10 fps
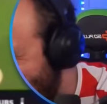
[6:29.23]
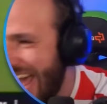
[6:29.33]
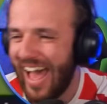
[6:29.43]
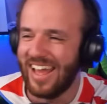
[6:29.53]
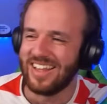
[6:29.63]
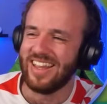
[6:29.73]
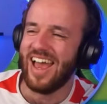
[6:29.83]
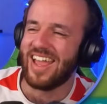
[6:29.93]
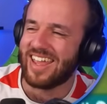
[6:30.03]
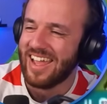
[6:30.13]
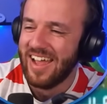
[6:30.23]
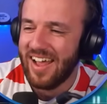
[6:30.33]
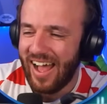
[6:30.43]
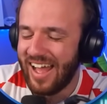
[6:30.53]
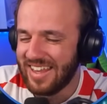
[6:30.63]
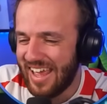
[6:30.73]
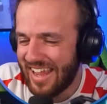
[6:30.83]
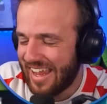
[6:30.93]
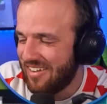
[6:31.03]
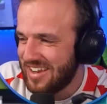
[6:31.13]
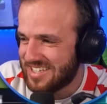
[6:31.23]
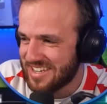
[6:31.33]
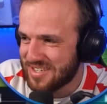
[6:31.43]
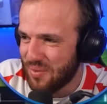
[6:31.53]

I like, I like how he's just